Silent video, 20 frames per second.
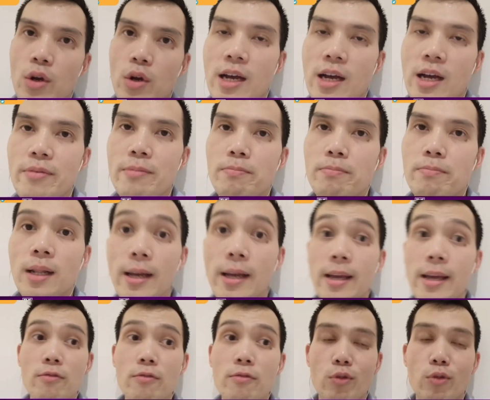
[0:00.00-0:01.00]
because I've
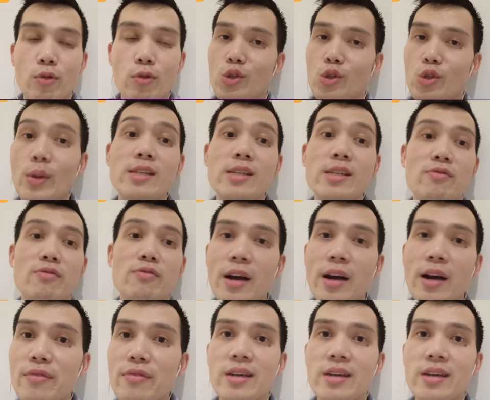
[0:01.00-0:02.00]
been playing for
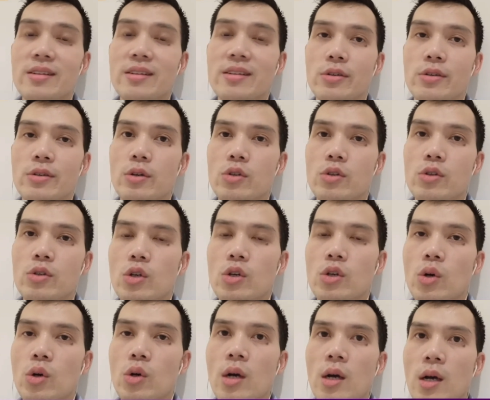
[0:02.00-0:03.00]
twenty-five years, you know,
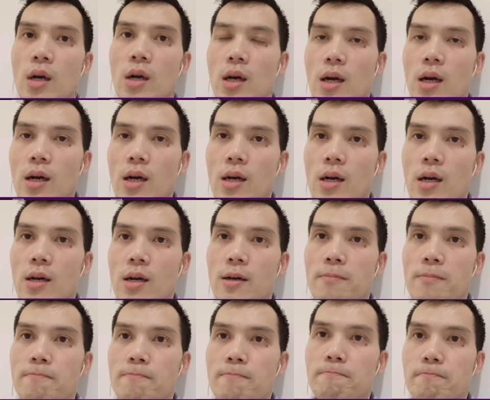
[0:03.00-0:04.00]
so
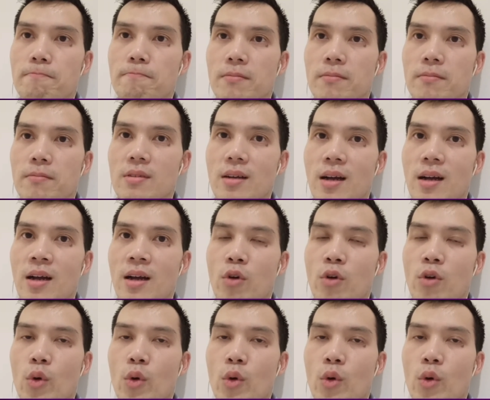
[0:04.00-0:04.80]
um, I've